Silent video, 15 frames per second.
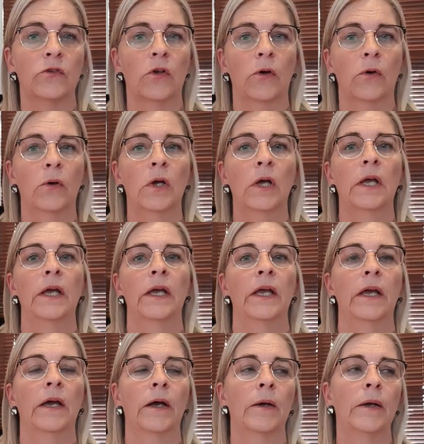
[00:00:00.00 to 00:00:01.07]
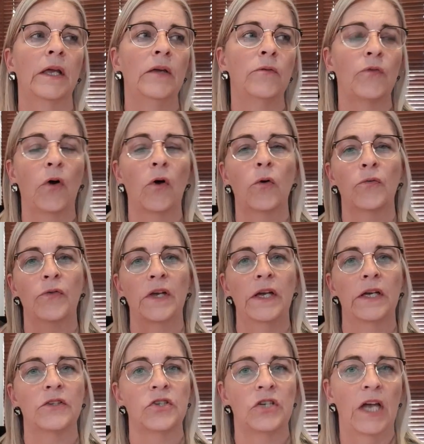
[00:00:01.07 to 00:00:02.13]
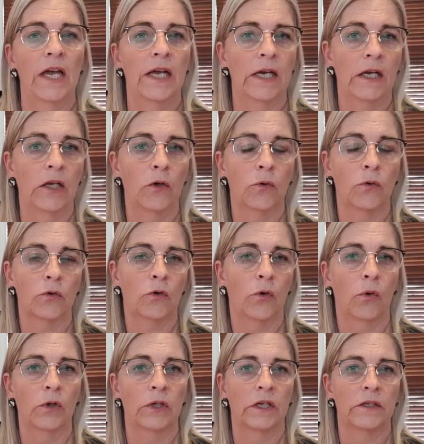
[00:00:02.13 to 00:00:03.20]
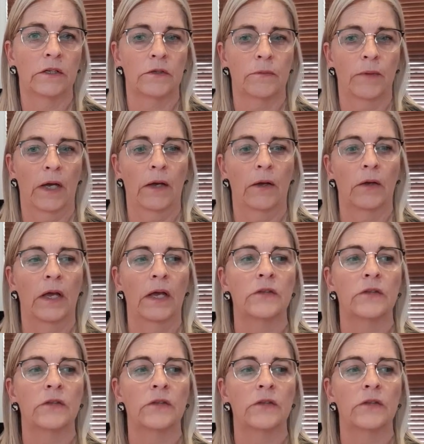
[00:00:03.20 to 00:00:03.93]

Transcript: So evolving and sharing, you could call that as well.